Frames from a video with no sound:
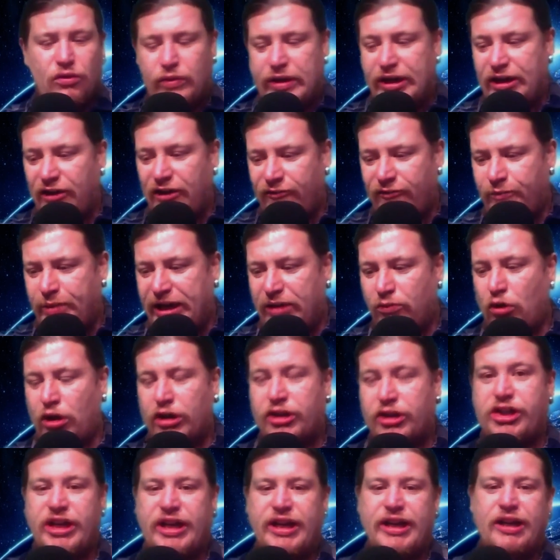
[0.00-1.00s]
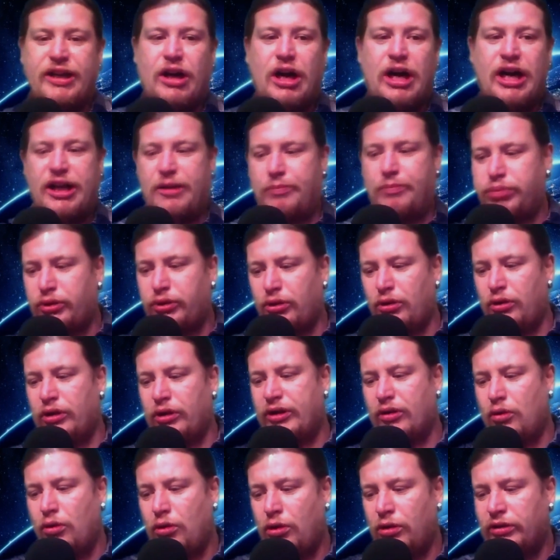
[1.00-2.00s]
when I've been watching it. I applaud
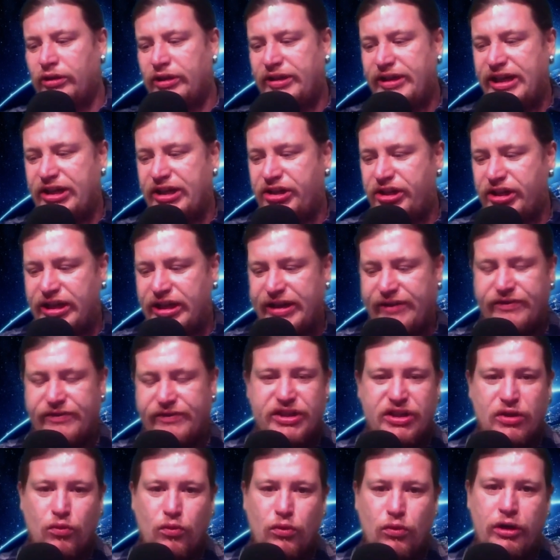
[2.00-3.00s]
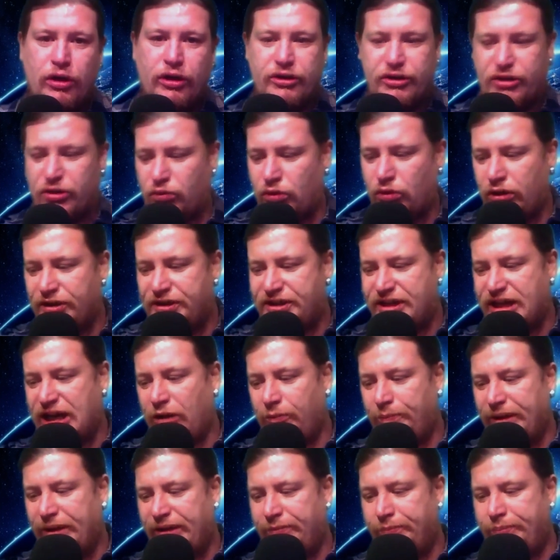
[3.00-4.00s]
all initiatives that work towards
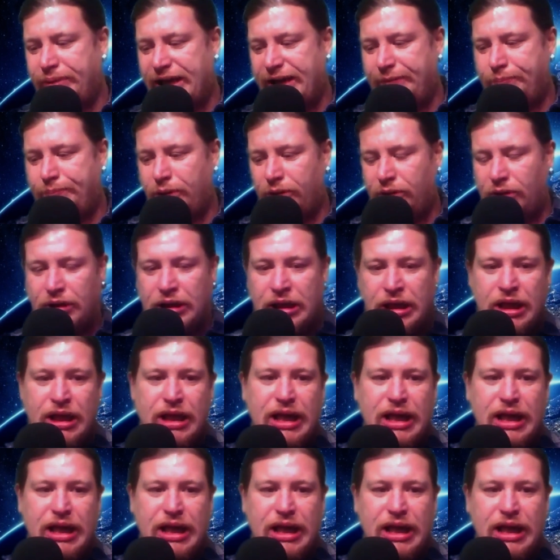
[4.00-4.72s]
helping people